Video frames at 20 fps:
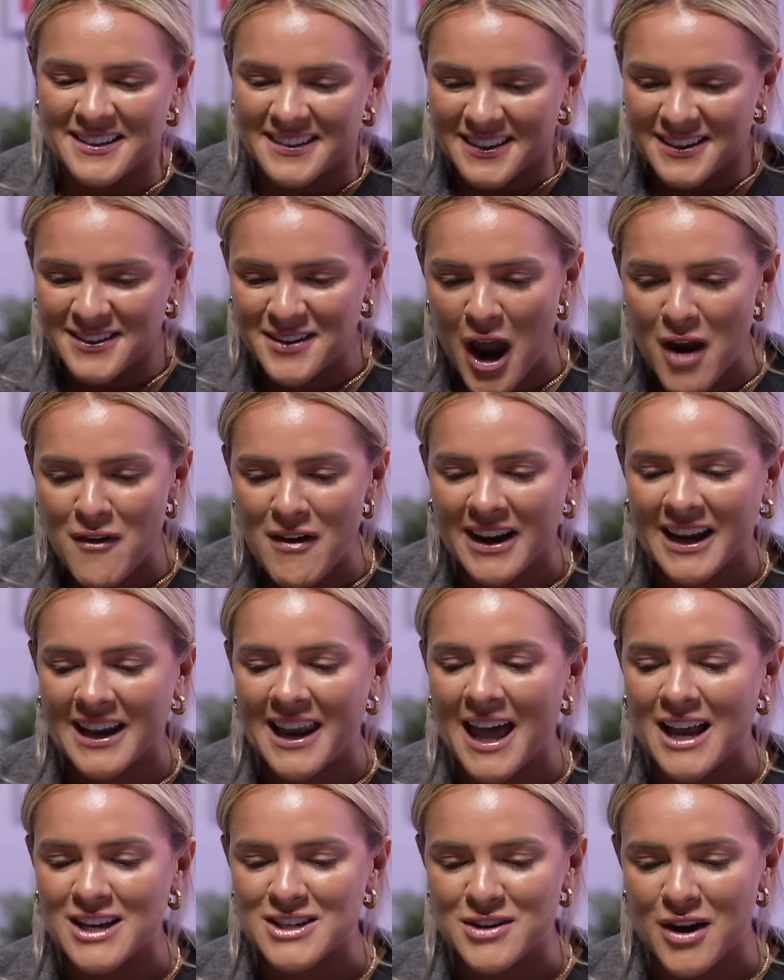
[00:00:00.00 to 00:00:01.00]
No
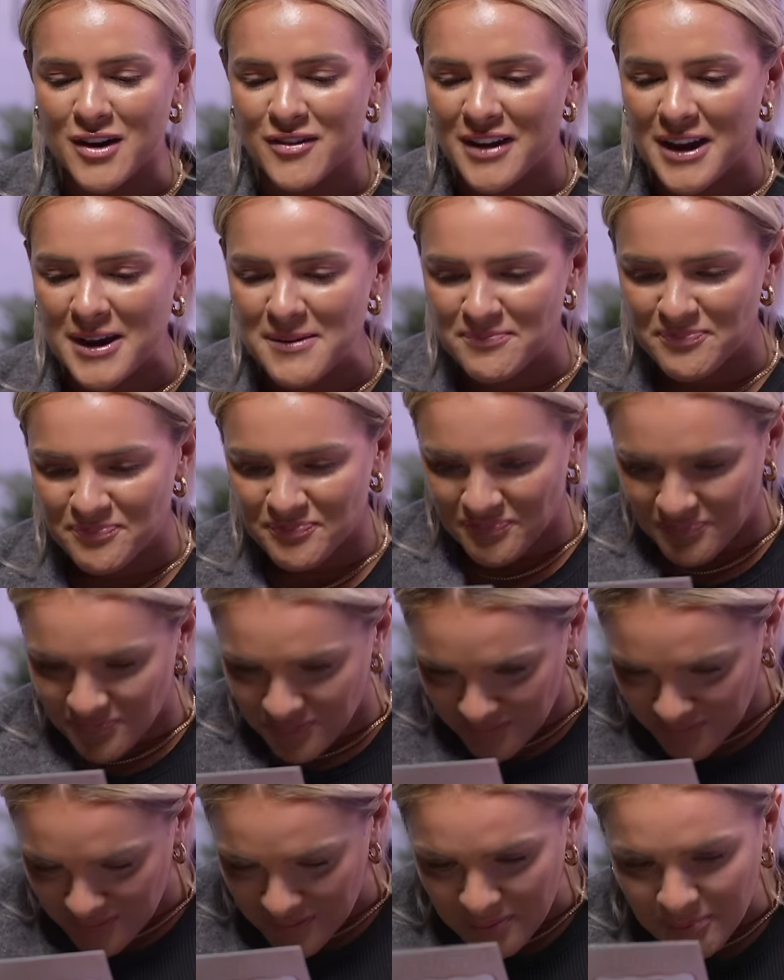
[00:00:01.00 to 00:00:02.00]
recollection of it.
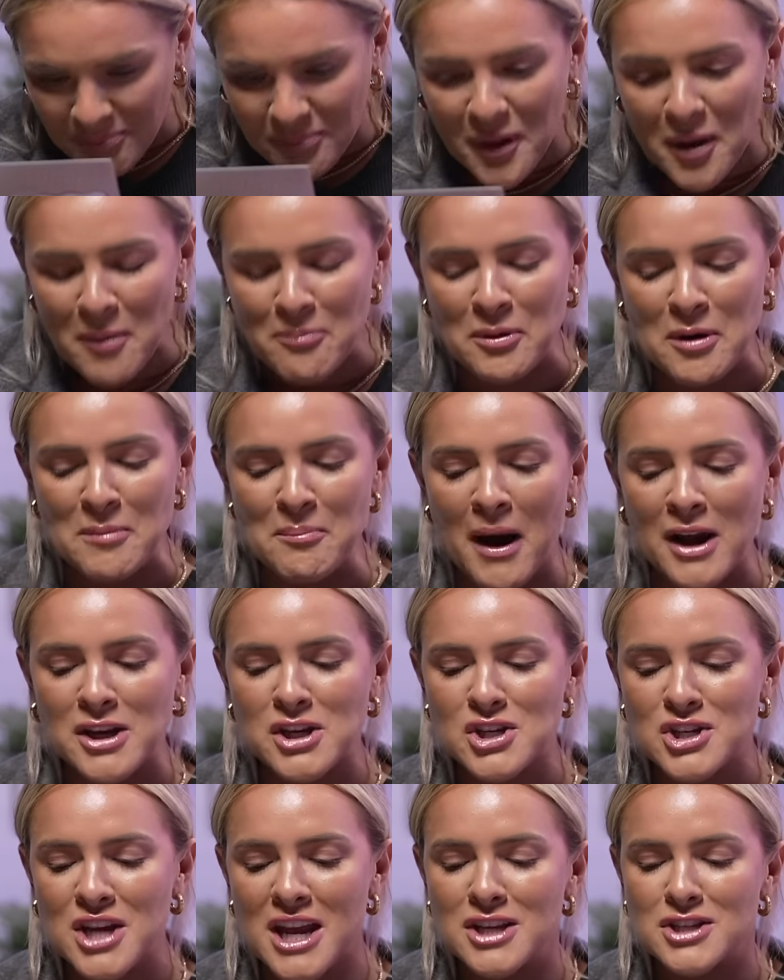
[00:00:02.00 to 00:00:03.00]
But my
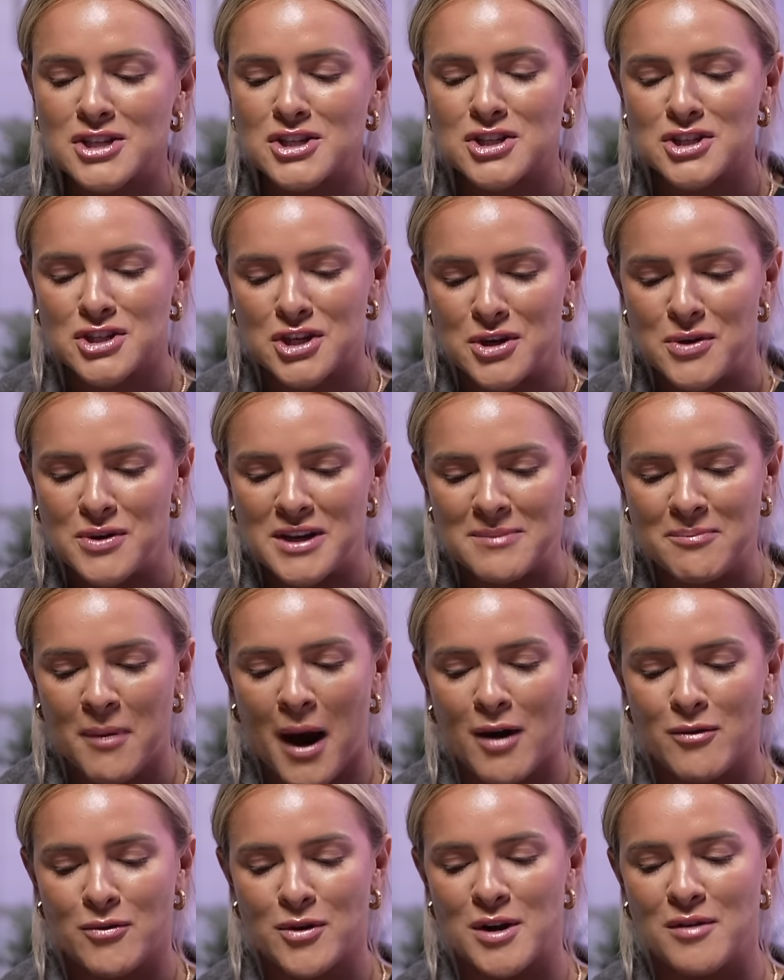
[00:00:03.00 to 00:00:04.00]
shit stewed in
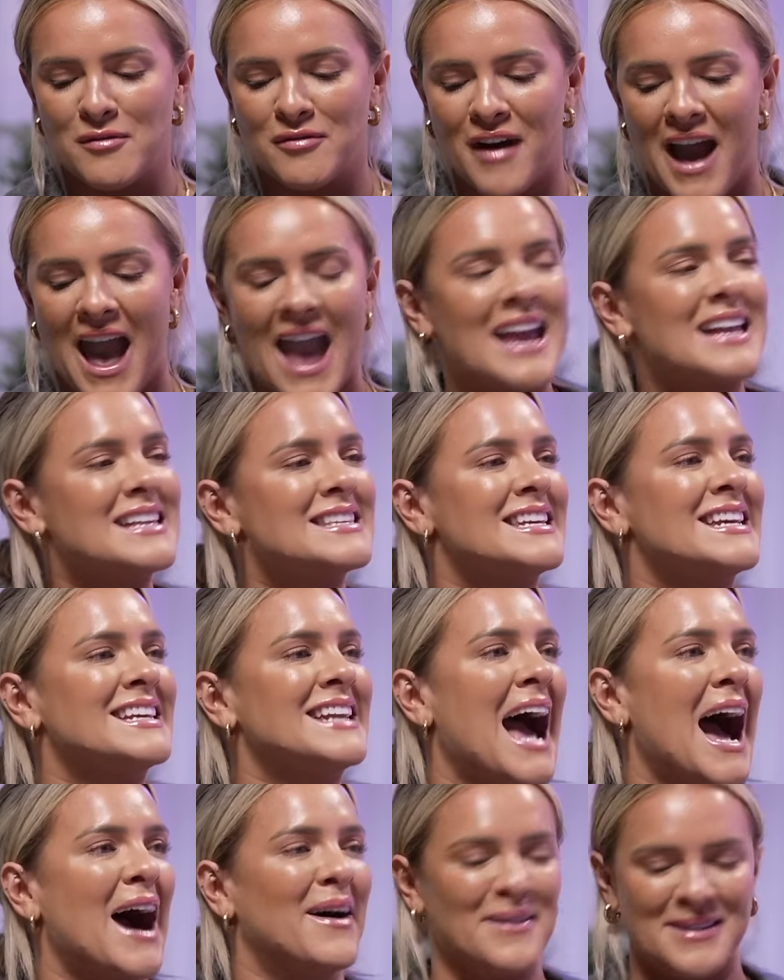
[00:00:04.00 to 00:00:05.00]
my room for 18
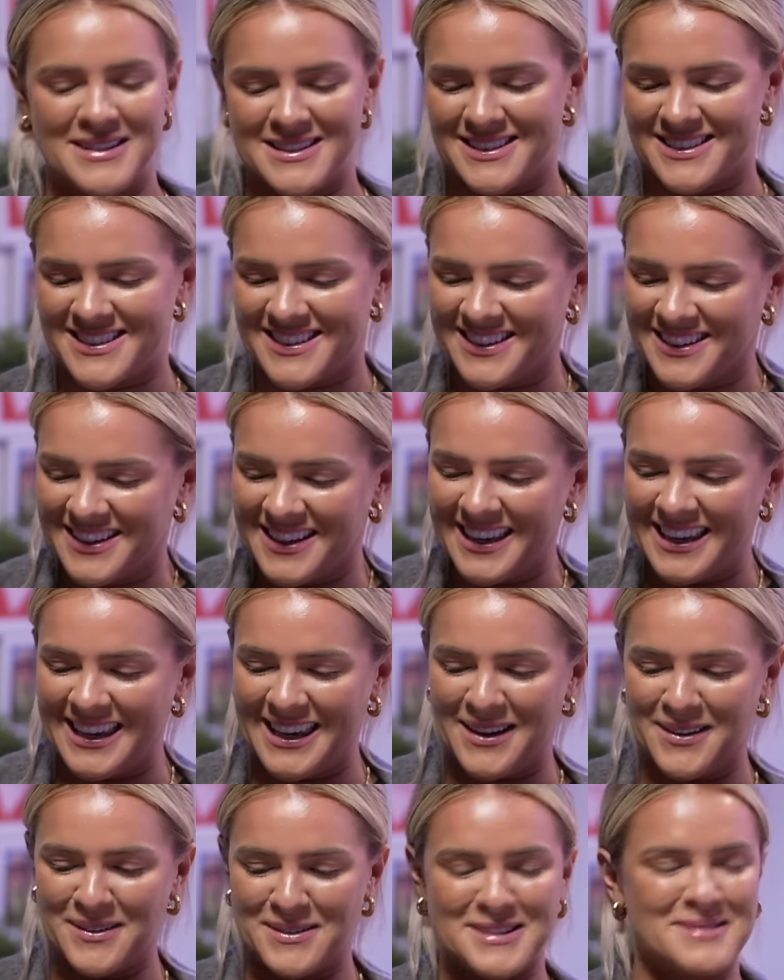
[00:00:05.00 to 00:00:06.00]
hours.
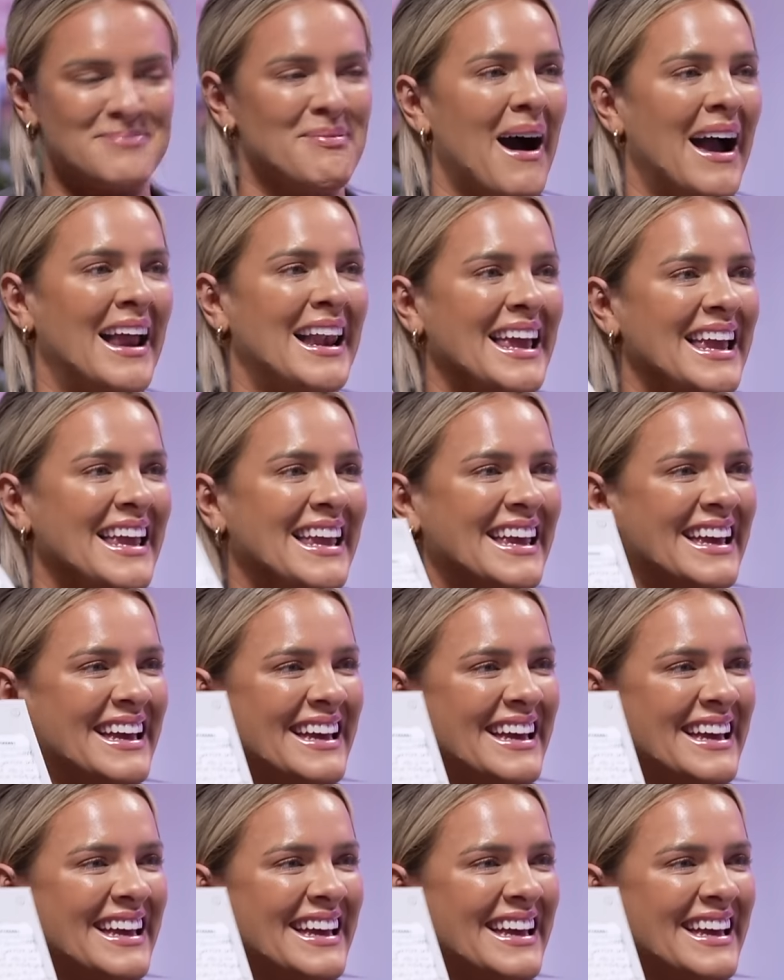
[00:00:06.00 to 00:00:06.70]
Little smiley.